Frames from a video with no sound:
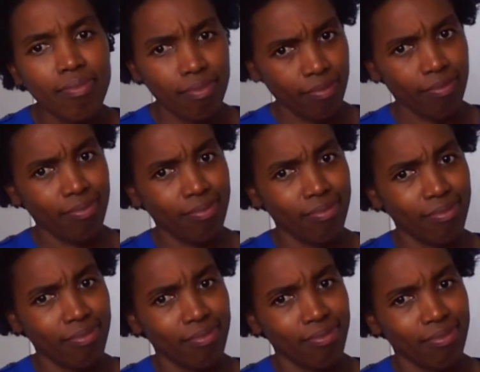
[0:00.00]

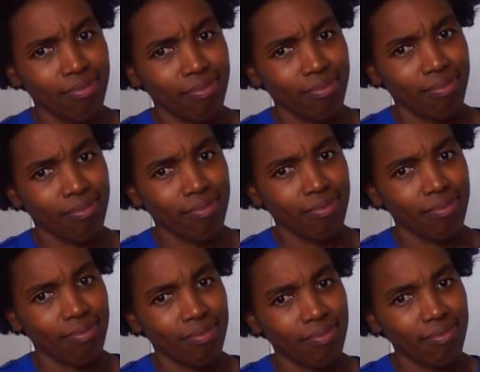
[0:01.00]

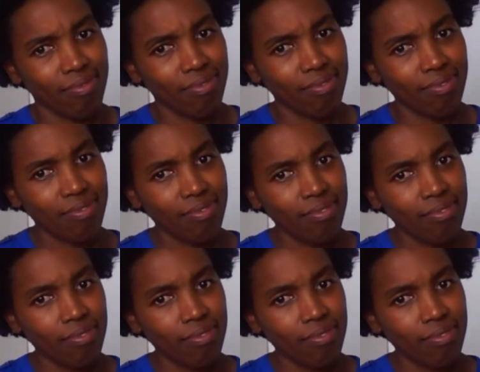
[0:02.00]
The person shown says nothing.